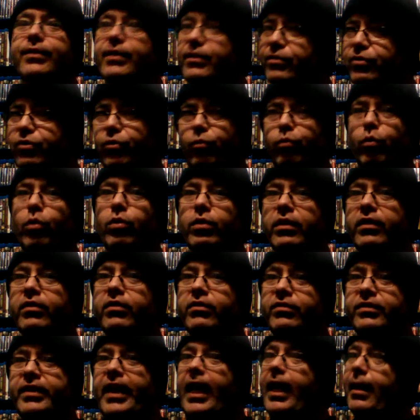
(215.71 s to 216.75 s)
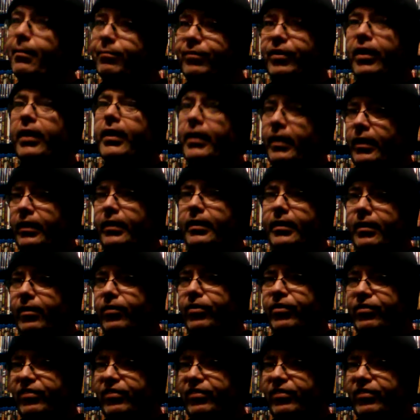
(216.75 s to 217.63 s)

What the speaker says: And it's the rule of the Sams. You know,